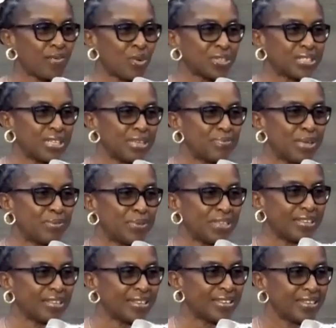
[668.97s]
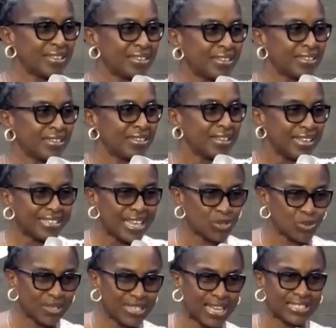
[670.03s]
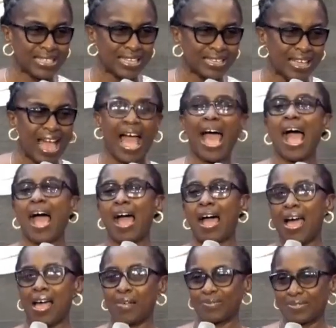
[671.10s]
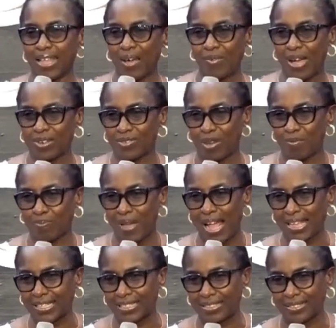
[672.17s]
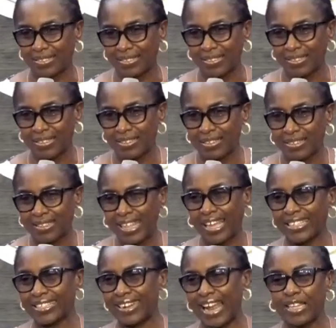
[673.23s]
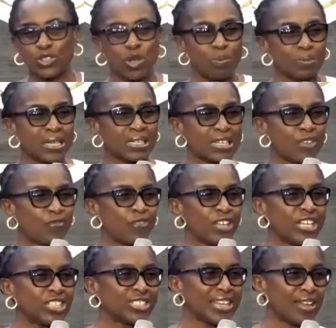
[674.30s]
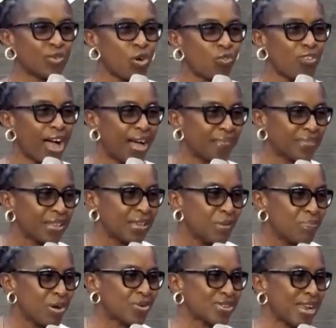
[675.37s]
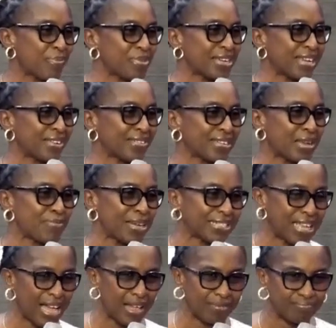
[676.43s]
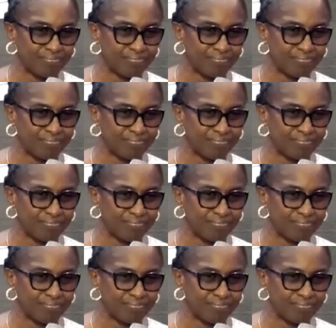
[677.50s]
was a baby. That's what they are saying. Ah, that one don't pass. Nigeria is completely finished and over. we going to bring another matter.